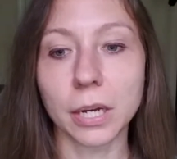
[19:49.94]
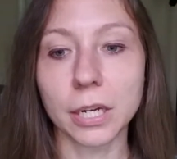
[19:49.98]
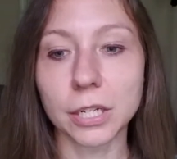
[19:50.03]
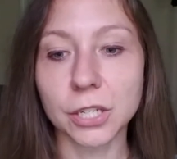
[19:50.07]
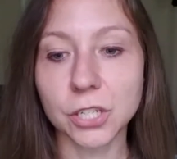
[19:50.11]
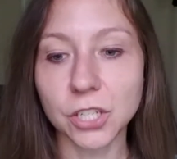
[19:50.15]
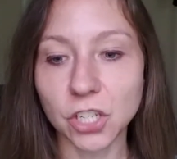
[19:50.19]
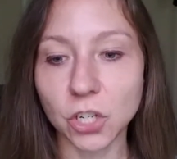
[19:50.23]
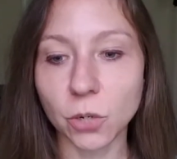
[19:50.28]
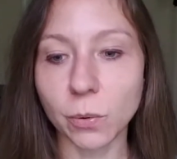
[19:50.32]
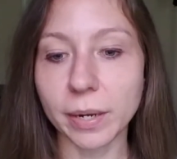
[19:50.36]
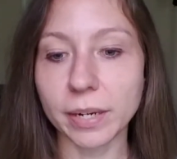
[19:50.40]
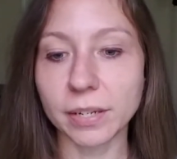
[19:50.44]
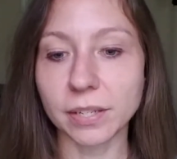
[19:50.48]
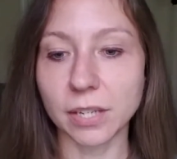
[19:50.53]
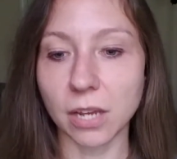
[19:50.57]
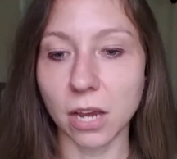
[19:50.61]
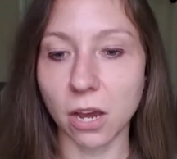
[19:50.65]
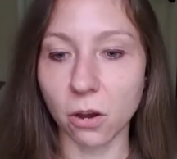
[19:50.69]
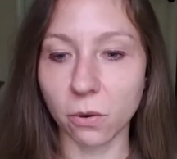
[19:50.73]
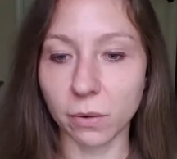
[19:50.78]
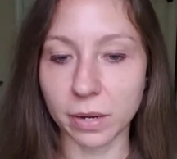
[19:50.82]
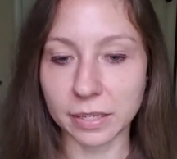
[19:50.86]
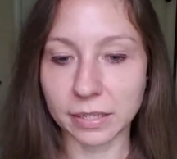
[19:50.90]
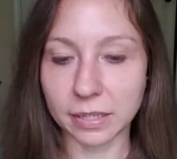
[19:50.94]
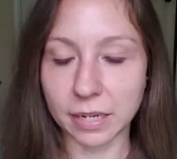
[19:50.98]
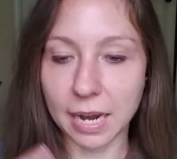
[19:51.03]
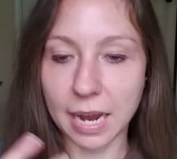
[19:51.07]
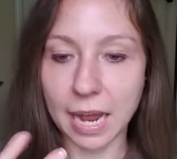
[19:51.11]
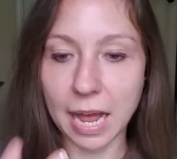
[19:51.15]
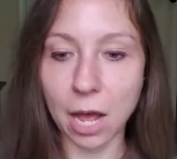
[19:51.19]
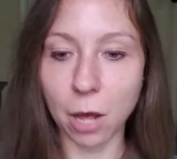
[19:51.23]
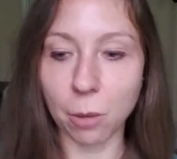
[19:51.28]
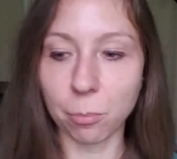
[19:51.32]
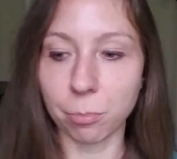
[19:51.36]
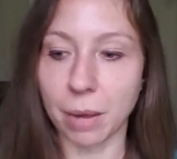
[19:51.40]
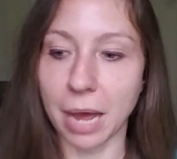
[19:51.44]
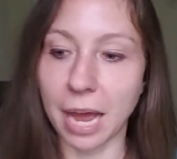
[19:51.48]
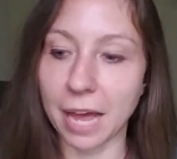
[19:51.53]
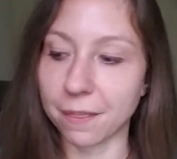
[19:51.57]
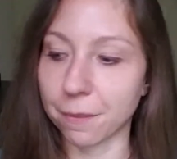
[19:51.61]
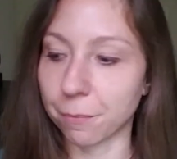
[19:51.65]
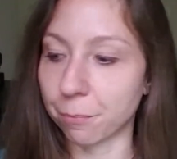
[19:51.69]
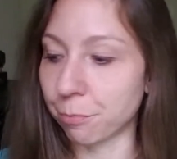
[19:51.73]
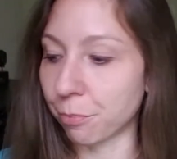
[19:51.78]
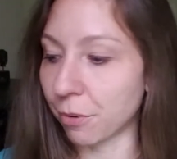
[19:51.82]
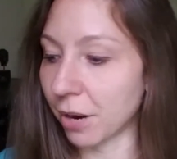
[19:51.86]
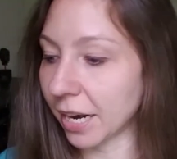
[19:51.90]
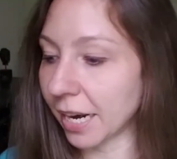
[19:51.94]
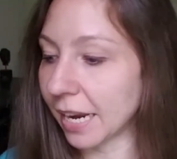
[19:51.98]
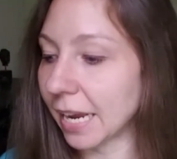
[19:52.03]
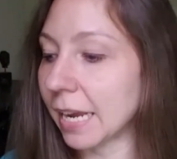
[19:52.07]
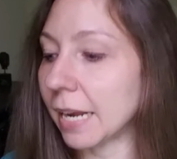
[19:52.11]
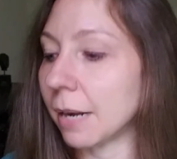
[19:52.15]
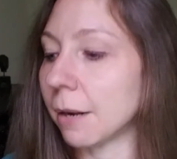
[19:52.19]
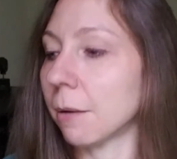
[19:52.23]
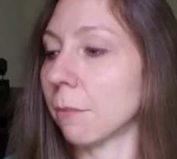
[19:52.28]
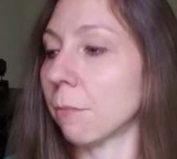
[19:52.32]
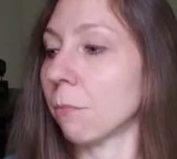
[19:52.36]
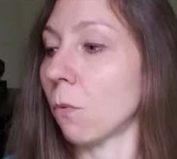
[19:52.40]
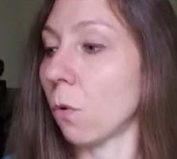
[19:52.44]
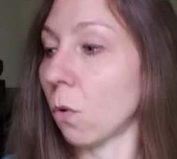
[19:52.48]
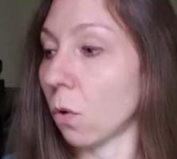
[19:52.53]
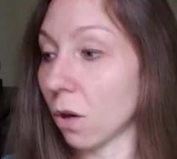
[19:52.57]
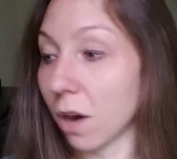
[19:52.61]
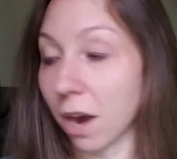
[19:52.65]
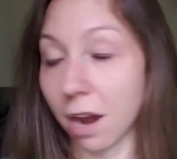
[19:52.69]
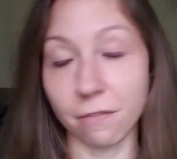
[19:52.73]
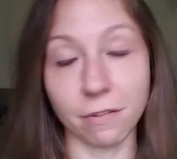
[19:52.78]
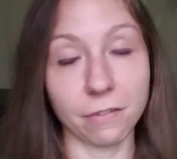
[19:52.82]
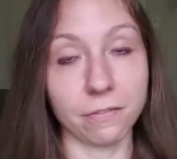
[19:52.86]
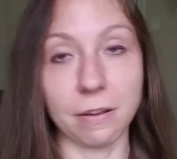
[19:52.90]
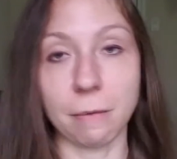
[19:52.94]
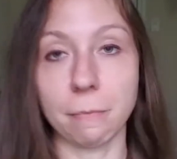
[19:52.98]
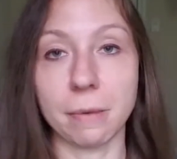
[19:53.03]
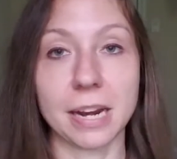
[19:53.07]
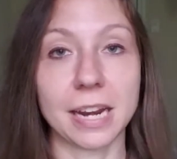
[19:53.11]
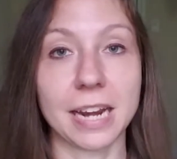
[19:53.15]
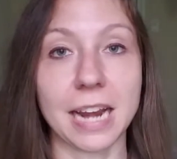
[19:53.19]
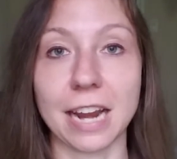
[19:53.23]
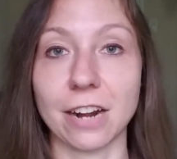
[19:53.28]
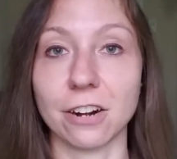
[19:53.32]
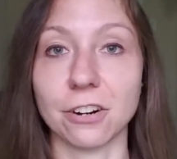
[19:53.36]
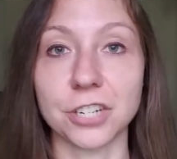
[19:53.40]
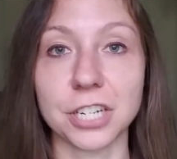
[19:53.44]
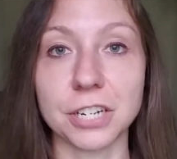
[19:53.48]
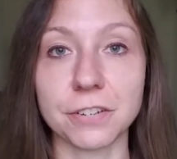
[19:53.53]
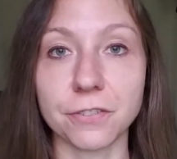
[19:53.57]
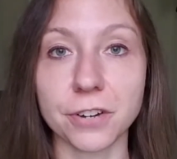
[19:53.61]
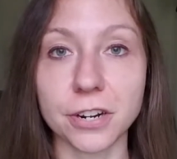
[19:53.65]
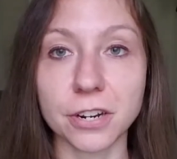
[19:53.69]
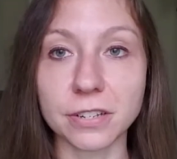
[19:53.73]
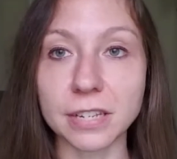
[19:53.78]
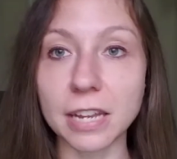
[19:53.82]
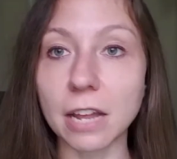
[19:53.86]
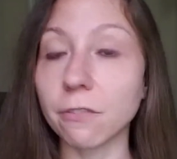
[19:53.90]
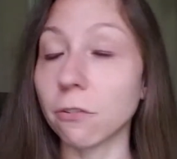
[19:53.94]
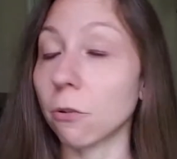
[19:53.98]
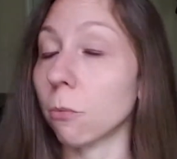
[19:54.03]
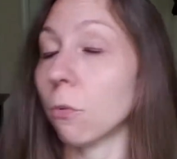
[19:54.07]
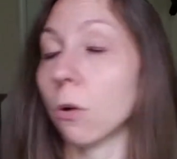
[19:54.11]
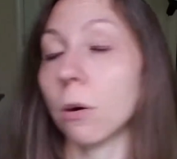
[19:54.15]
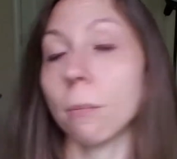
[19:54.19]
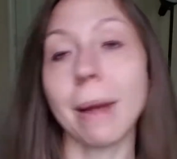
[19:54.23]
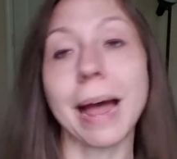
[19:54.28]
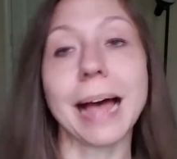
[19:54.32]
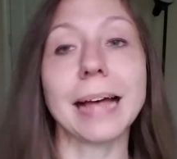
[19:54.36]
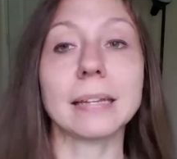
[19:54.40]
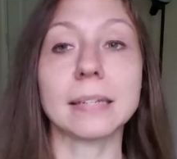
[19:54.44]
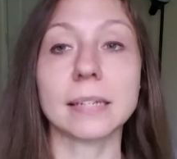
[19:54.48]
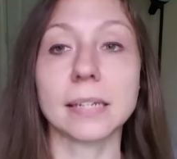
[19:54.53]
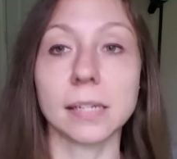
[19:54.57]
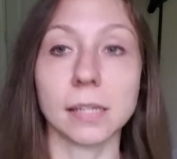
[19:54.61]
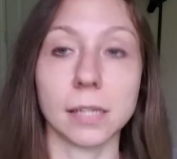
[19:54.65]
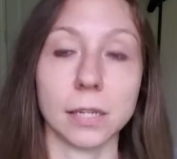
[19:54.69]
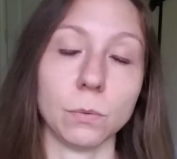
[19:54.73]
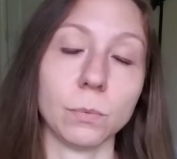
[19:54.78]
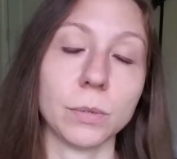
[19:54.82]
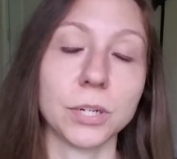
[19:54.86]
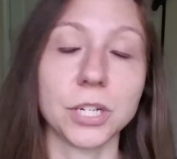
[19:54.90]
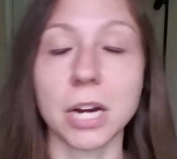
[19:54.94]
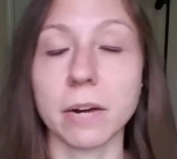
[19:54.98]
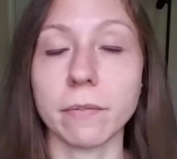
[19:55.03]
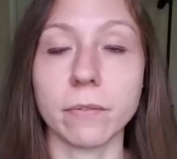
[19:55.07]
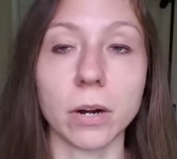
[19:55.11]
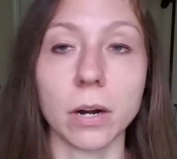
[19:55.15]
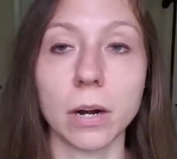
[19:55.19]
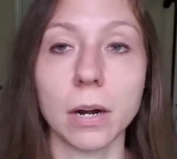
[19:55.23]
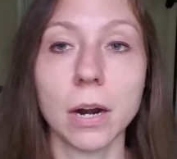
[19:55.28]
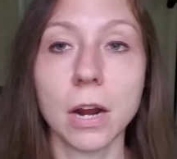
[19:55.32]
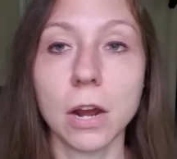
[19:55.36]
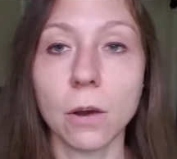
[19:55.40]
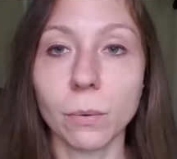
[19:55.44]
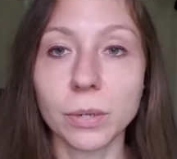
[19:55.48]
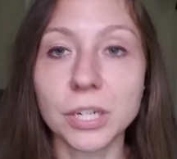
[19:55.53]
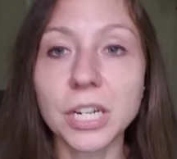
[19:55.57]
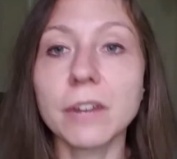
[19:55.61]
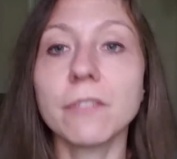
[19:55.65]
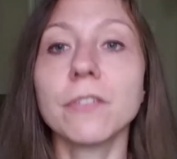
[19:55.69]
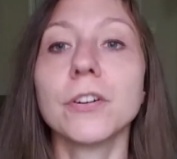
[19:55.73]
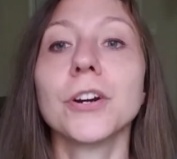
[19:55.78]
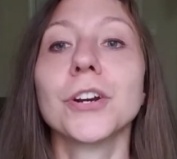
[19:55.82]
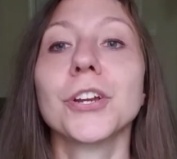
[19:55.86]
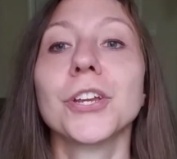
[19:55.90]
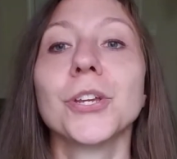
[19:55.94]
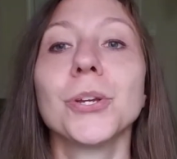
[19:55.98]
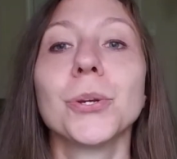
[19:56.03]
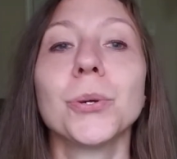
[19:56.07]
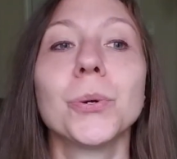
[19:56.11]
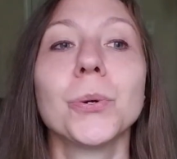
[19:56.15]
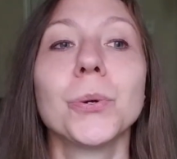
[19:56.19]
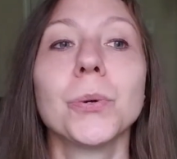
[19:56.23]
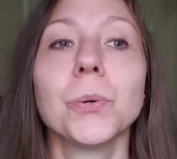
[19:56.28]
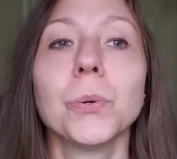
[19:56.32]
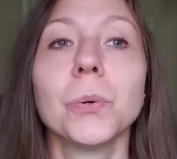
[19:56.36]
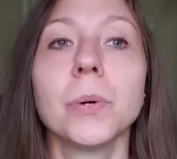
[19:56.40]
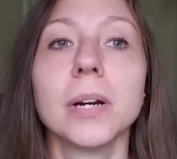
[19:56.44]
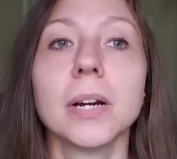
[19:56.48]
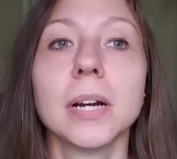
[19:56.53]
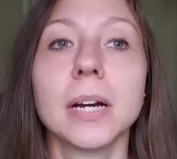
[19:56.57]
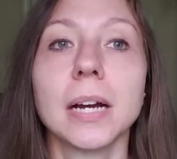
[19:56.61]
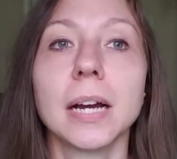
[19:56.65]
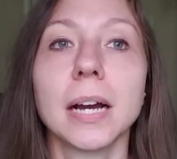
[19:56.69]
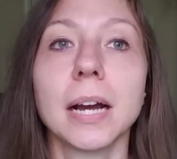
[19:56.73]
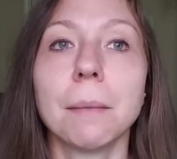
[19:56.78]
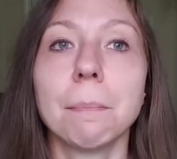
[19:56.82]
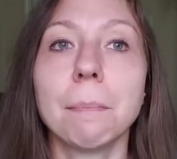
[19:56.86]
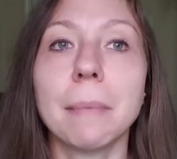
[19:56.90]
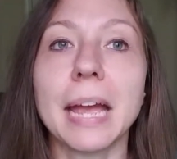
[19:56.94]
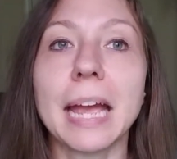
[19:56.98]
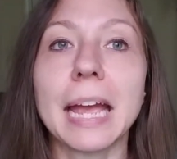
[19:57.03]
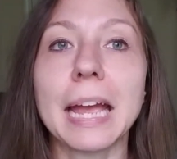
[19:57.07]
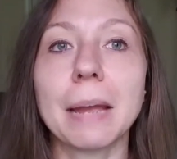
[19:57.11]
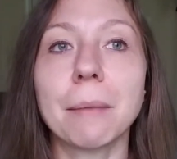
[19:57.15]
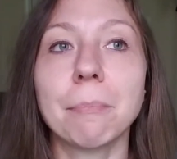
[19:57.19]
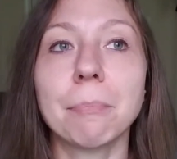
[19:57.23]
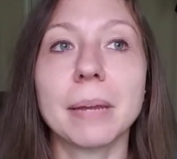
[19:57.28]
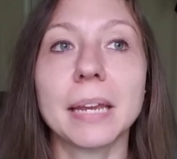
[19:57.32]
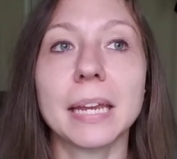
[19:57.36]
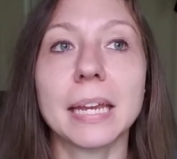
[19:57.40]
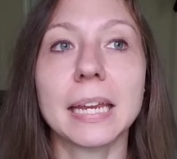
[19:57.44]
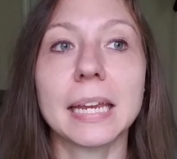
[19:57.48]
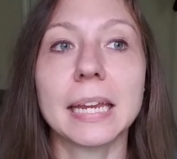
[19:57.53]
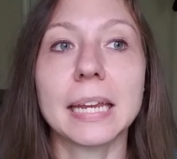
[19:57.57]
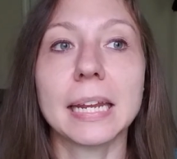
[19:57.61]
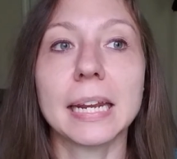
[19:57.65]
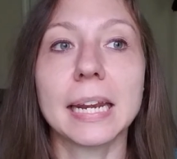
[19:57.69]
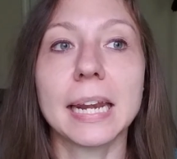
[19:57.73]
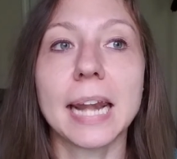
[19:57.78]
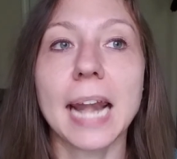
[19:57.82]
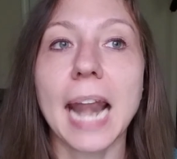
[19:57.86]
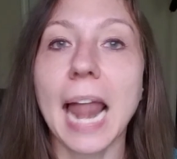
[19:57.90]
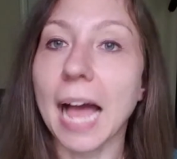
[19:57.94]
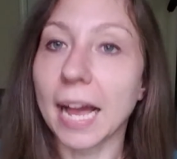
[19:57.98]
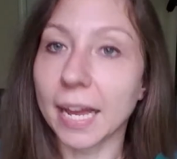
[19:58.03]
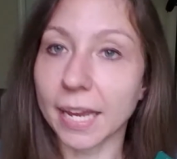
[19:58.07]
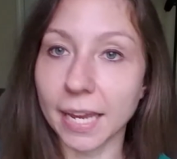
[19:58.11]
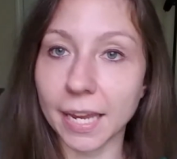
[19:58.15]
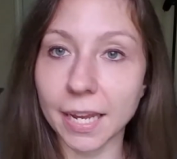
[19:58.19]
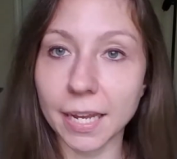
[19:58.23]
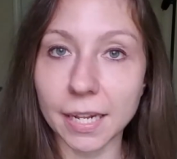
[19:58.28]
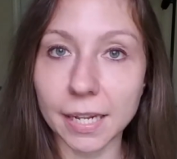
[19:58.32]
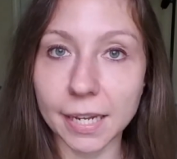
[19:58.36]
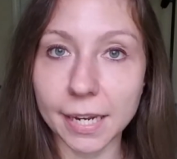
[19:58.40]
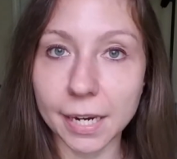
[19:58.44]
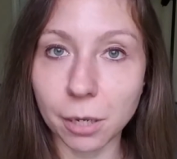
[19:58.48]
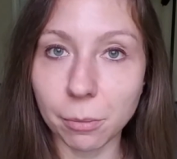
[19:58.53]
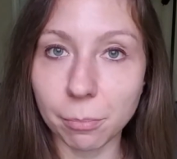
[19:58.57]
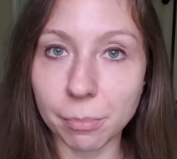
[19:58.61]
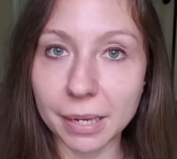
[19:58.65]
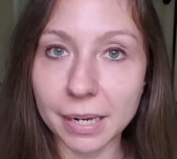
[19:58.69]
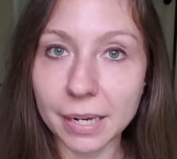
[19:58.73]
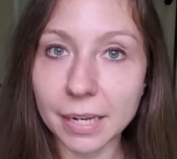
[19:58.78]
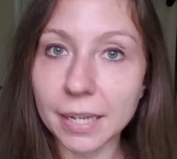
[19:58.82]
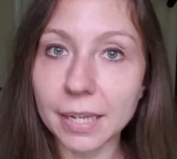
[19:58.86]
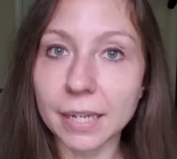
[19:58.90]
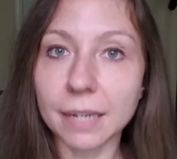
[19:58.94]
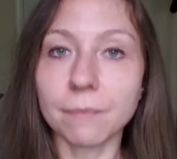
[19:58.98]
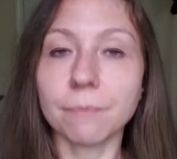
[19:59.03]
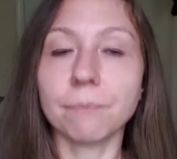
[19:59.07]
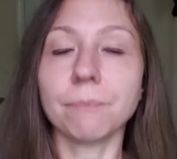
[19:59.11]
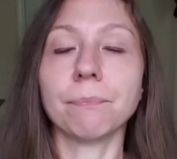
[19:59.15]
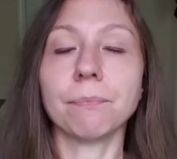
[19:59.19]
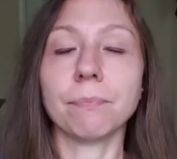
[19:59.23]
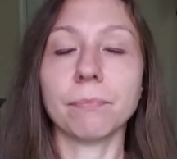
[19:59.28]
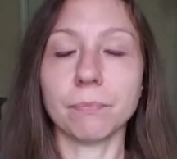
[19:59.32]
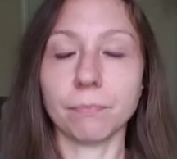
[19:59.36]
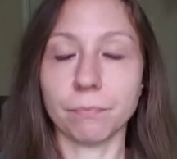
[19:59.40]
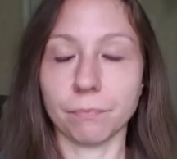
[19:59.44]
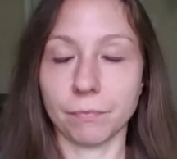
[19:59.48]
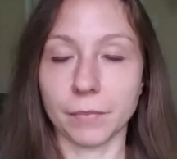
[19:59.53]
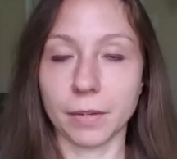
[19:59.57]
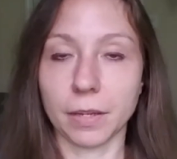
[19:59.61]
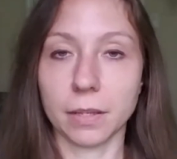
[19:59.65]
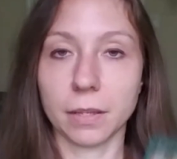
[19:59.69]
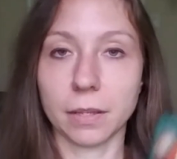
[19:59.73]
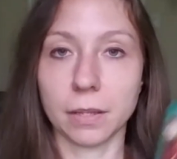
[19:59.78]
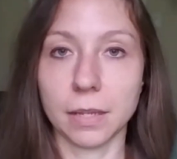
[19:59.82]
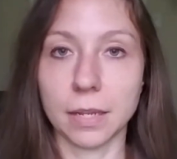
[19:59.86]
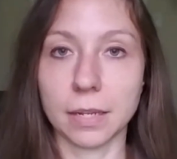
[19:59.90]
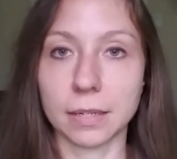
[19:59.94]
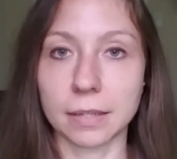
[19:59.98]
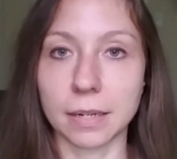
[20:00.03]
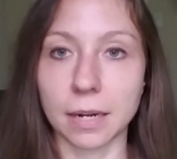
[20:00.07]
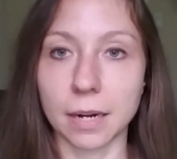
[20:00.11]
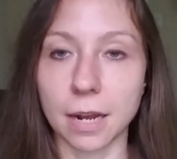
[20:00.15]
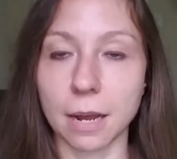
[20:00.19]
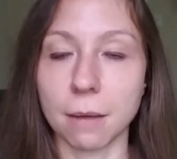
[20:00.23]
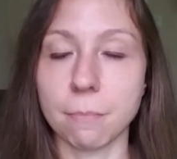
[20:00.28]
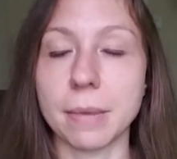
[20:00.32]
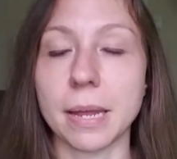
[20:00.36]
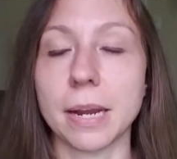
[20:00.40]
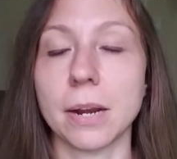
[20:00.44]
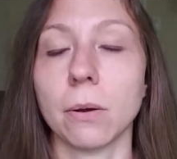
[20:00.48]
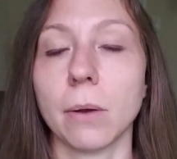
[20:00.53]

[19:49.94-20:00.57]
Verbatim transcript: Doing so, it's going to help either bring in more of a feminine energy for yourself or more masculine, whichever. Whichever you may be lacking a little bit in, it's going to come in.